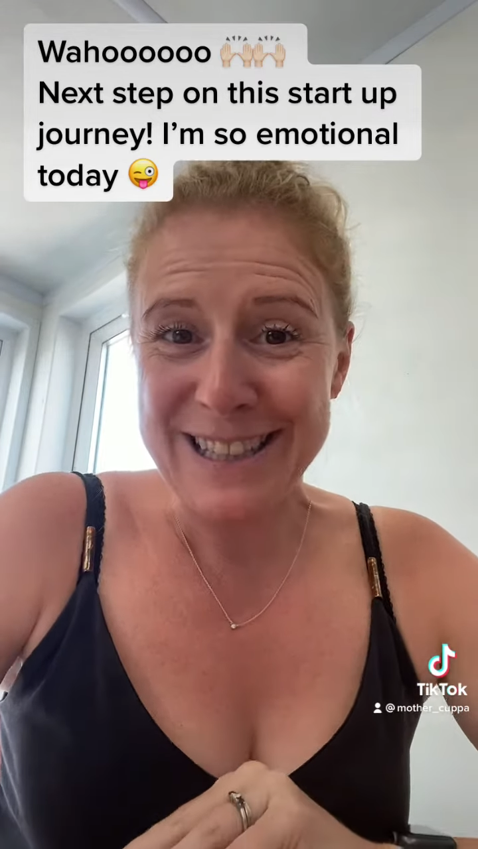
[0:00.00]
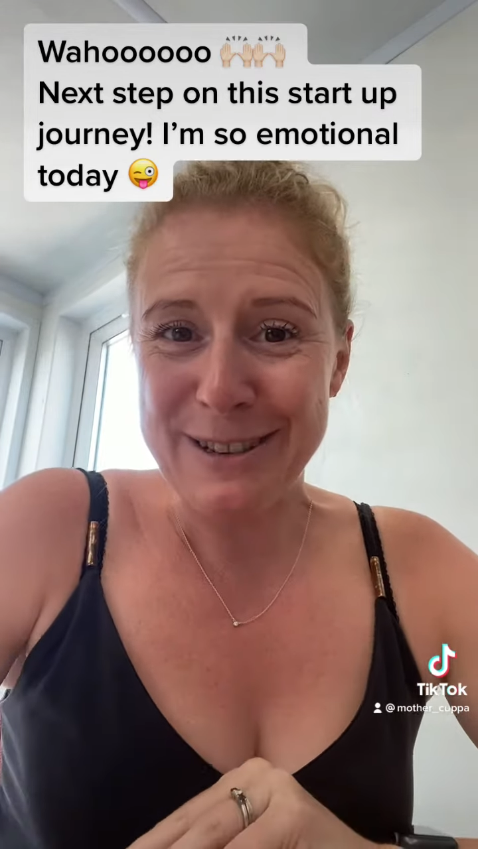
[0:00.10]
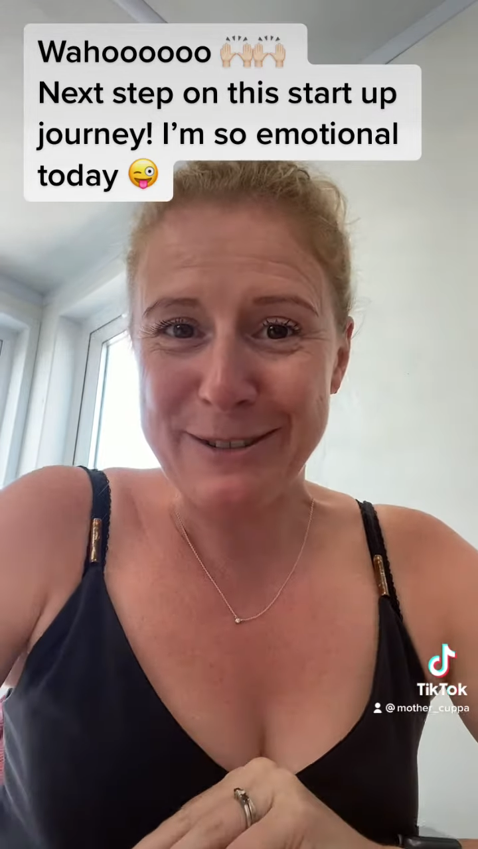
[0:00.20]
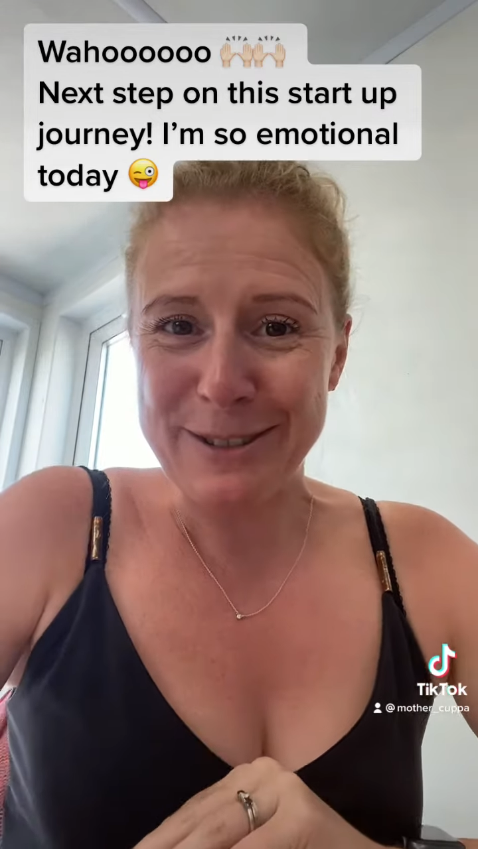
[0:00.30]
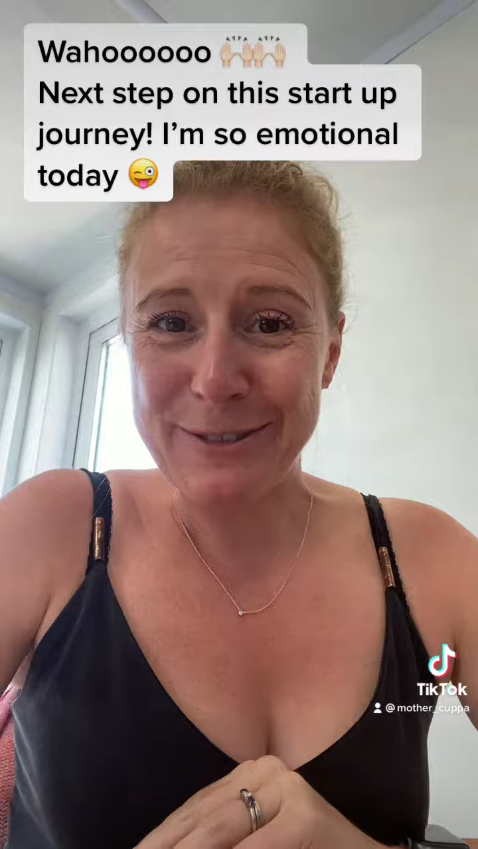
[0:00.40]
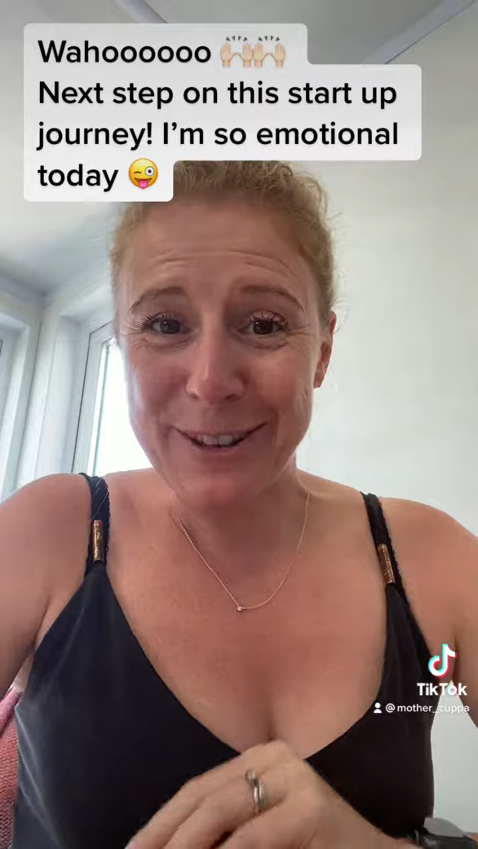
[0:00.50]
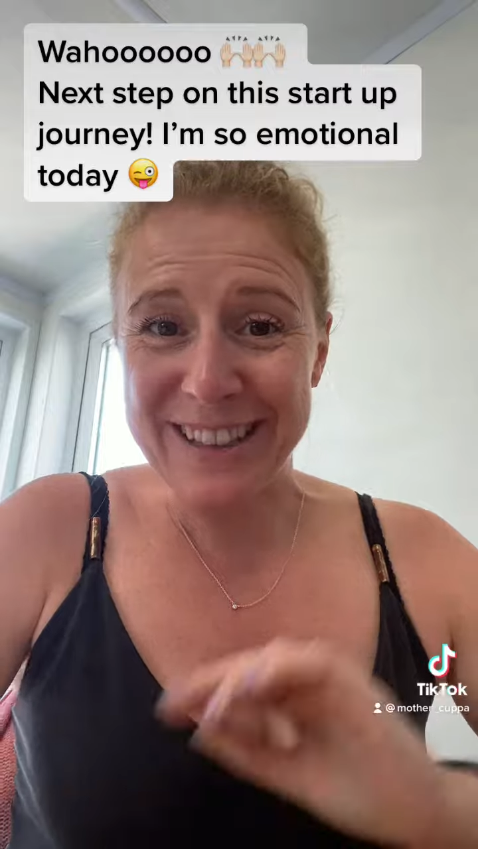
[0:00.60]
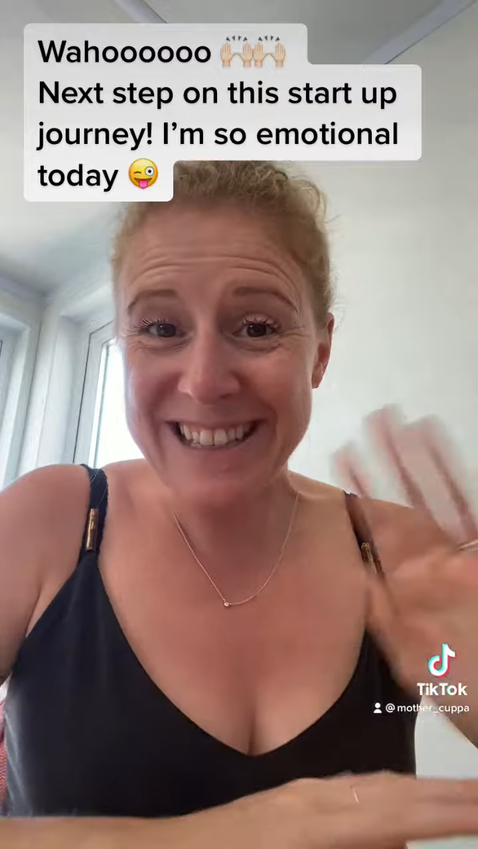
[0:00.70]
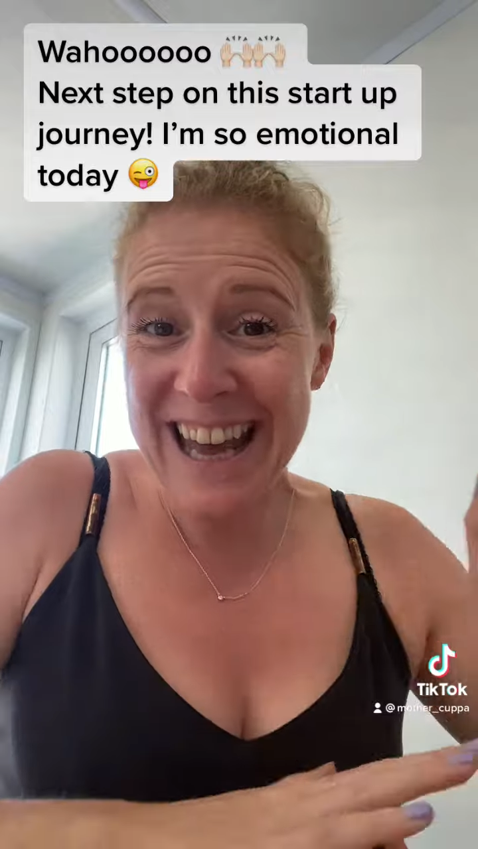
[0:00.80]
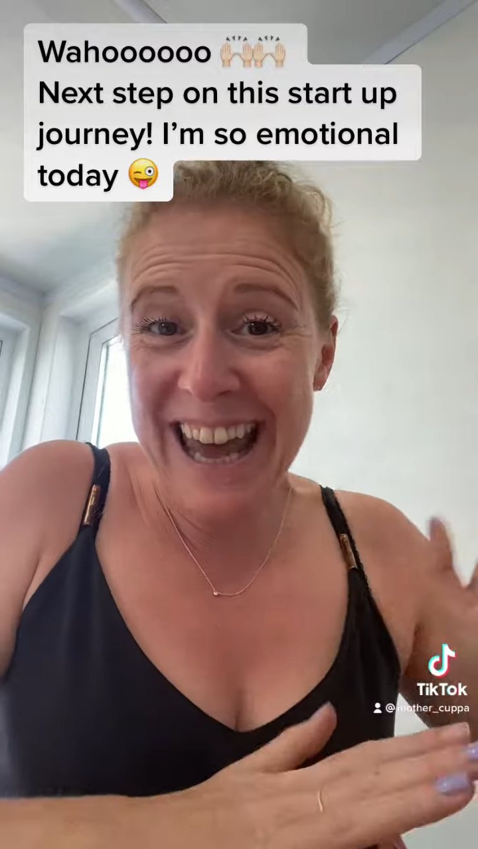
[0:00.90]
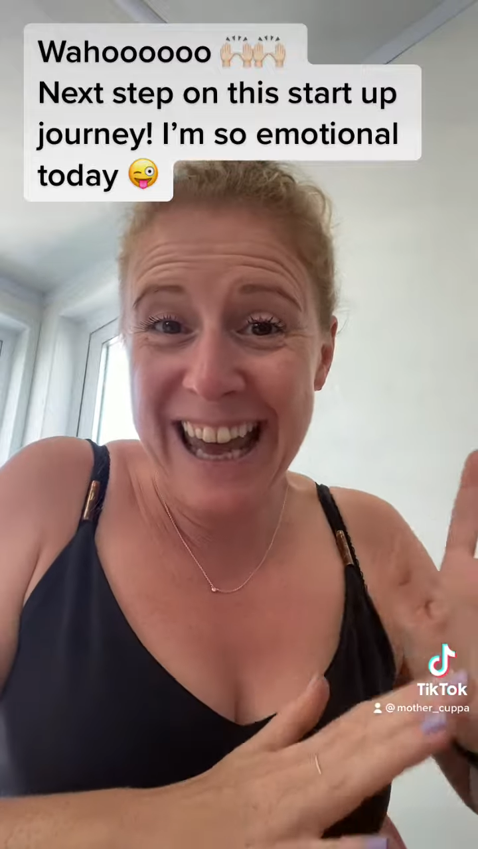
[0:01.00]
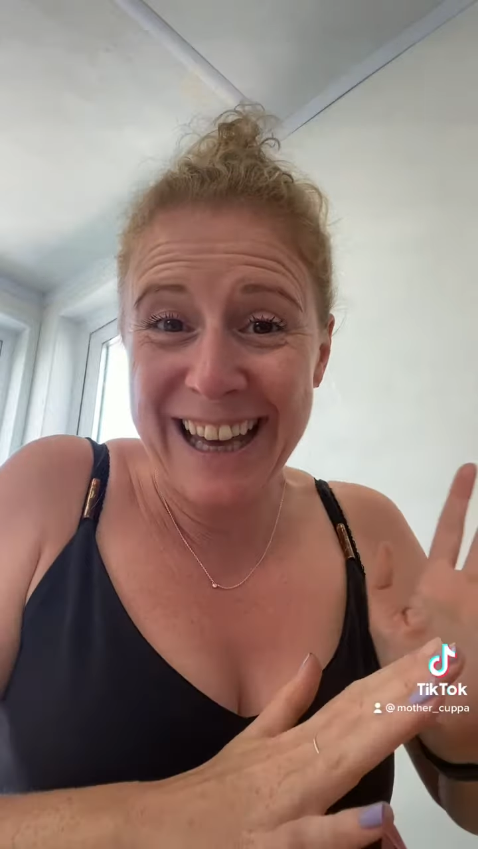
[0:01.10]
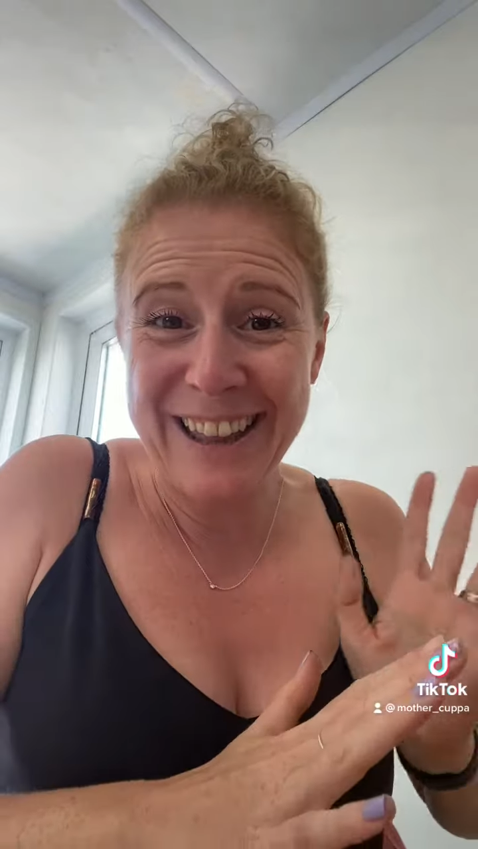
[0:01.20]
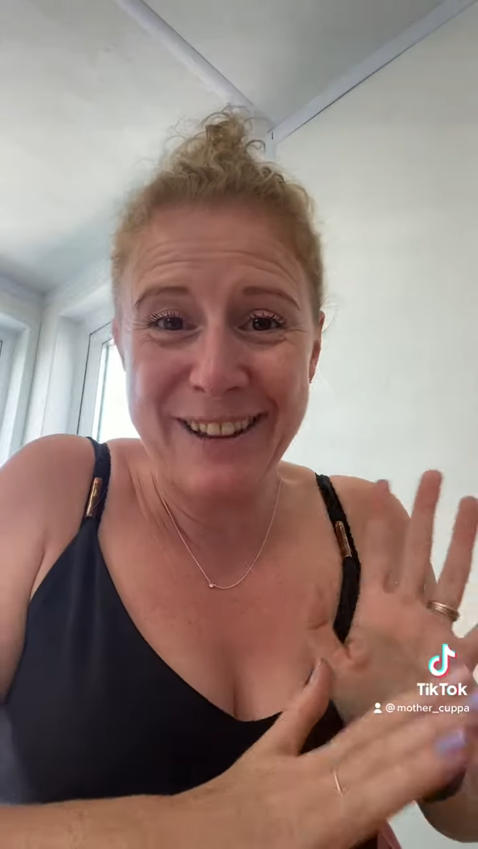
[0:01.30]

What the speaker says: the order for the tea